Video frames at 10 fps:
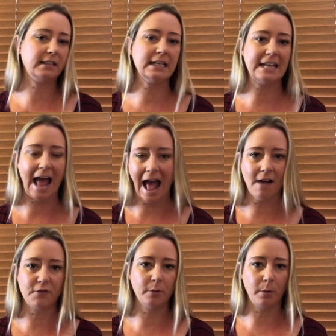didn't
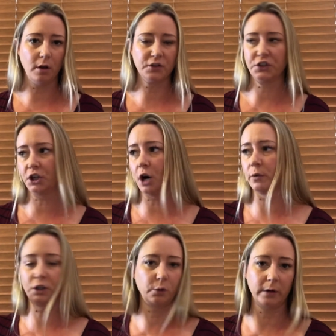have the balls to go
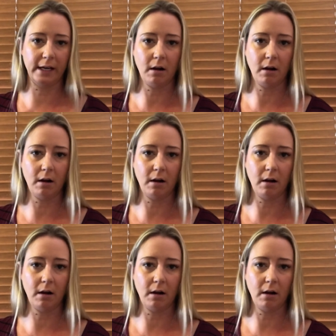and create